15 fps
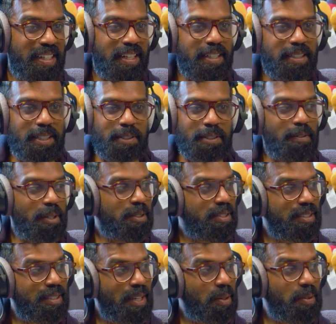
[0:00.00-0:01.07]
Just felt
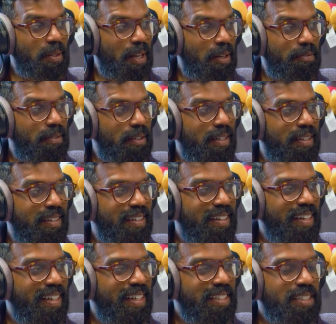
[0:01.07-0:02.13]
so lovely.
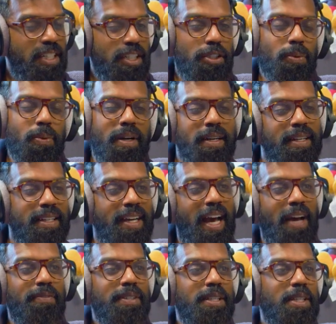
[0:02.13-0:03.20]
She goes, you are going to
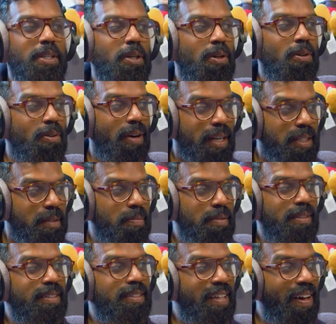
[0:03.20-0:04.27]
have an
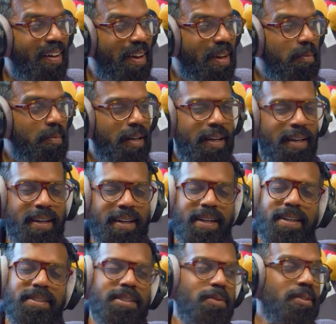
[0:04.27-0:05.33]
incredible time.
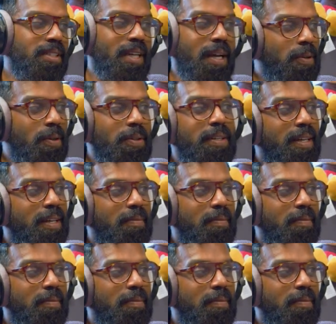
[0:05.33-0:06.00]
So what's going on here,